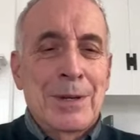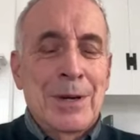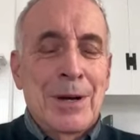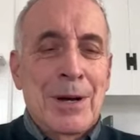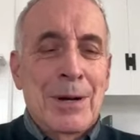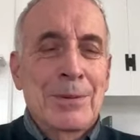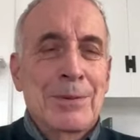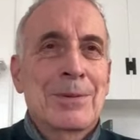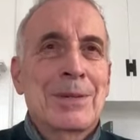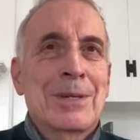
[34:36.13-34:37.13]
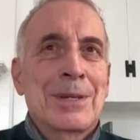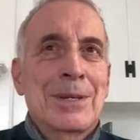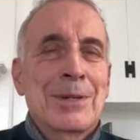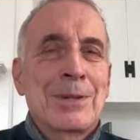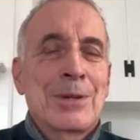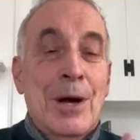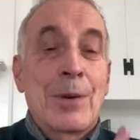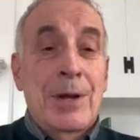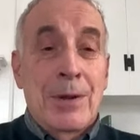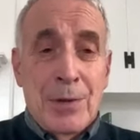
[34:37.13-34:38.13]
uh,
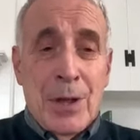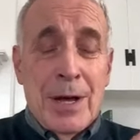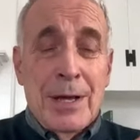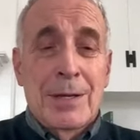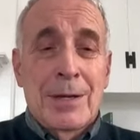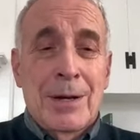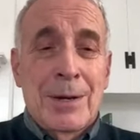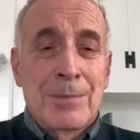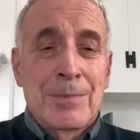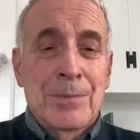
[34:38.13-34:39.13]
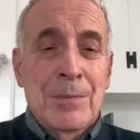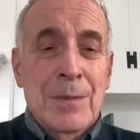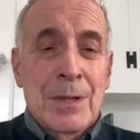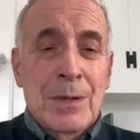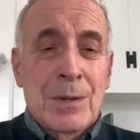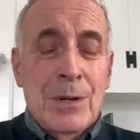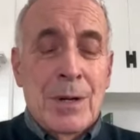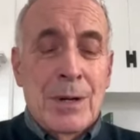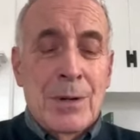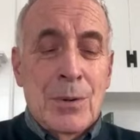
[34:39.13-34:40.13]
company, if you like, uh,
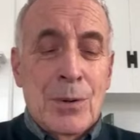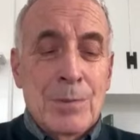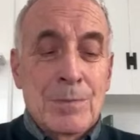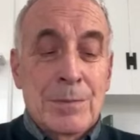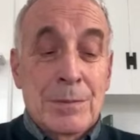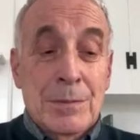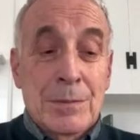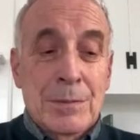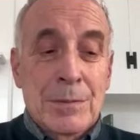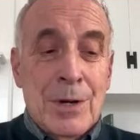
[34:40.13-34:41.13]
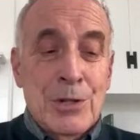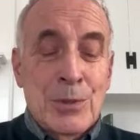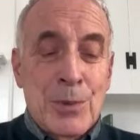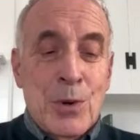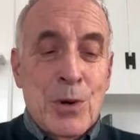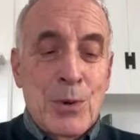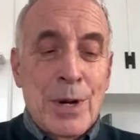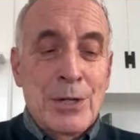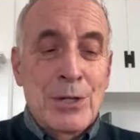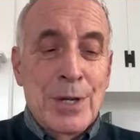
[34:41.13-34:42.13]
uh, or entrepreneur
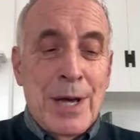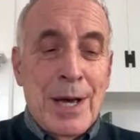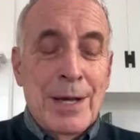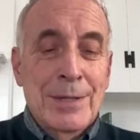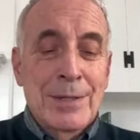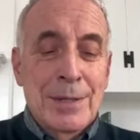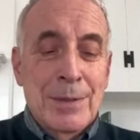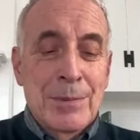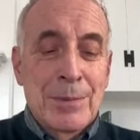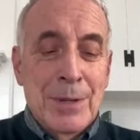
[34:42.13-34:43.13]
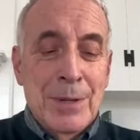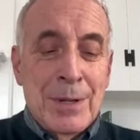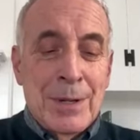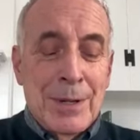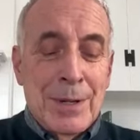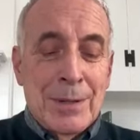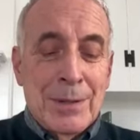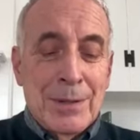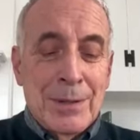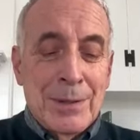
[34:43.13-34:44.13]
who actually has uh,
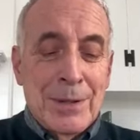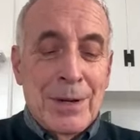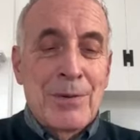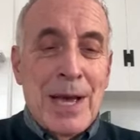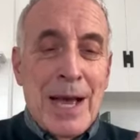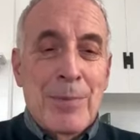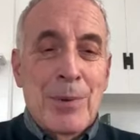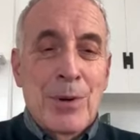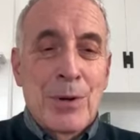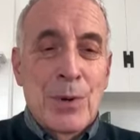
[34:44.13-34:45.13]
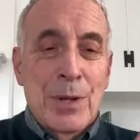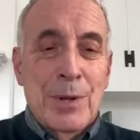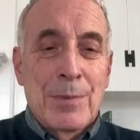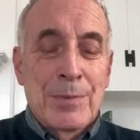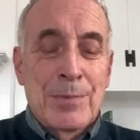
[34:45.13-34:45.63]
uh, enough capital to really